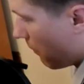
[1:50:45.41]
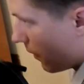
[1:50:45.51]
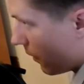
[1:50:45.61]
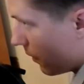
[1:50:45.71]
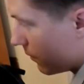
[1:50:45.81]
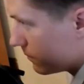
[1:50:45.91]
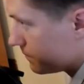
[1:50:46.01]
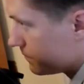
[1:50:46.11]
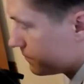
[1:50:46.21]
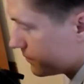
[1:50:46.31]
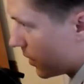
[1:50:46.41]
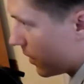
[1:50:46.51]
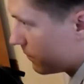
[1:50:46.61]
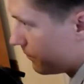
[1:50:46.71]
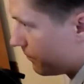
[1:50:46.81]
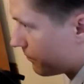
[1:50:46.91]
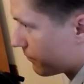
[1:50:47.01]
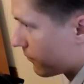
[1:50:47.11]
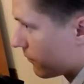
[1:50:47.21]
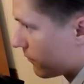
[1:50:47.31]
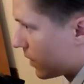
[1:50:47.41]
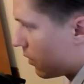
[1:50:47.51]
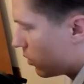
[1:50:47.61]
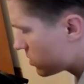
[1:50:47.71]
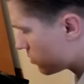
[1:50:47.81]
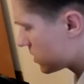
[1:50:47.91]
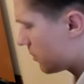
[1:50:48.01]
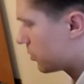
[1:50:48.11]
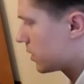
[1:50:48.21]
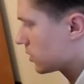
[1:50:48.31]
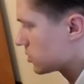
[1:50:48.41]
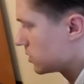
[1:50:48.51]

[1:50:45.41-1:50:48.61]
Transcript: Um, yeah. What's What's up with actually